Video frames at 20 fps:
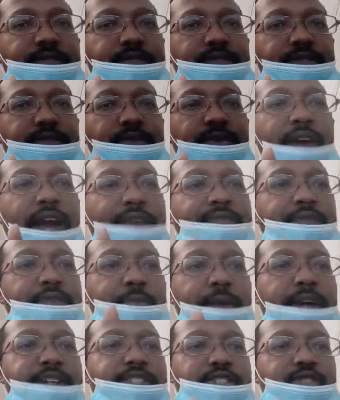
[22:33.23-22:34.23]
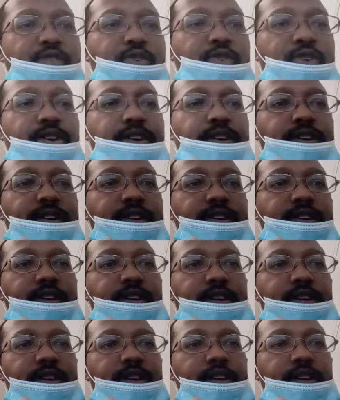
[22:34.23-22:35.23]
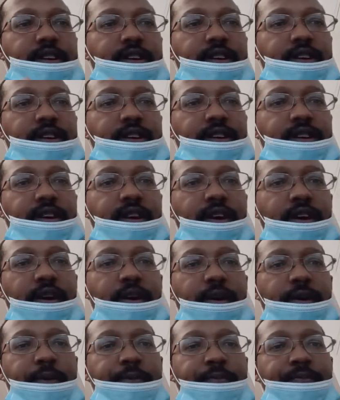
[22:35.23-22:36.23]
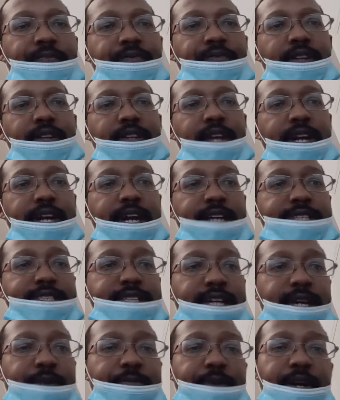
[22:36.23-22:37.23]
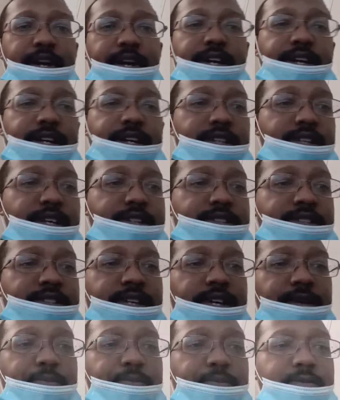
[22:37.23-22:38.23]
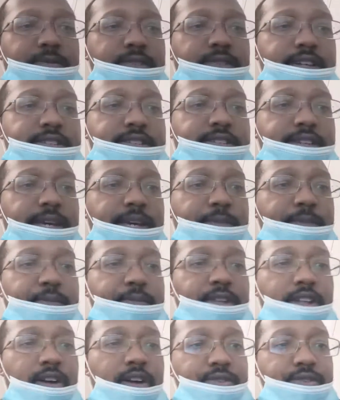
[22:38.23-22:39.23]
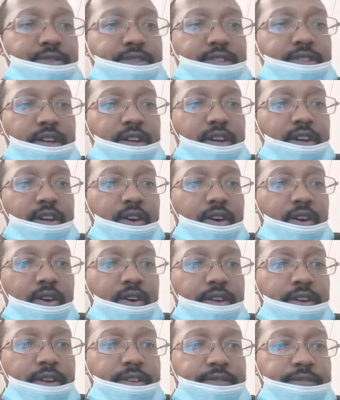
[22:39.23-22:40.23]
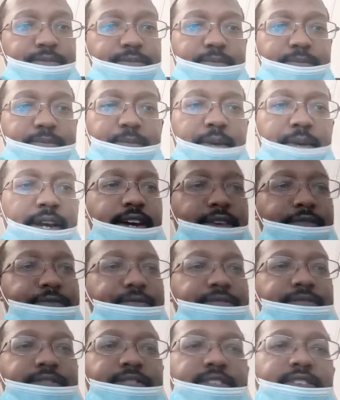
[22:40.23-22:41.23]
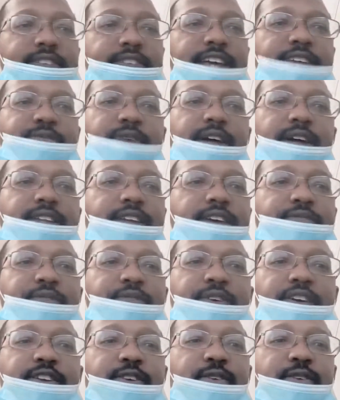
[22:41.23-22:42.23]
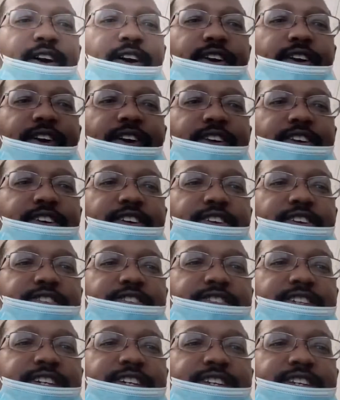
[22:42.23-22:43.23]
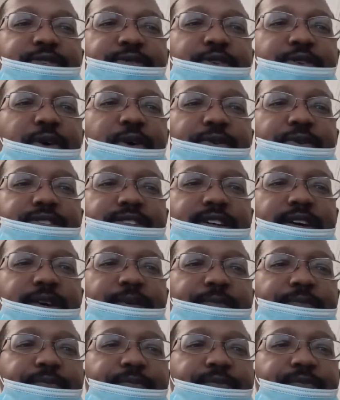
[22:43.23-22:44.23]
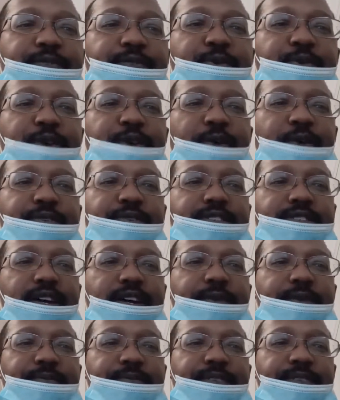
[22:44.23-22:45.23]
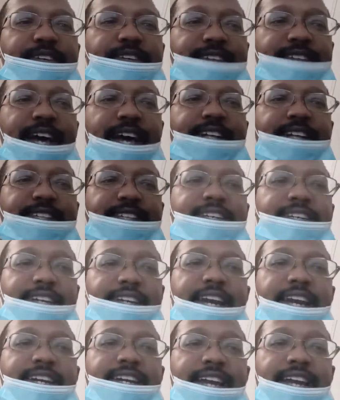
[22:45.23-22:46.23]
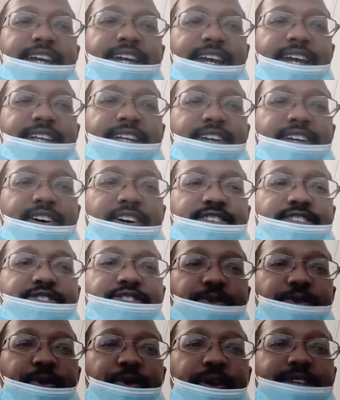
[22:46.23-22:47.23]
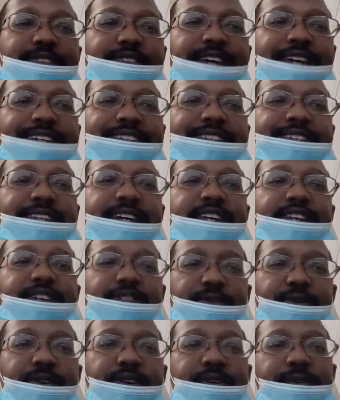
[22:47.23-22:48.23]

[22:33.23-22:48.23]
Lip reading: We have to make sure. Like I said, man, let's keep close on, man. That's why I love you, Underground Auditor. See, you know what's up. You know what's up. Exactly, the KKK laws, U.S. 1983.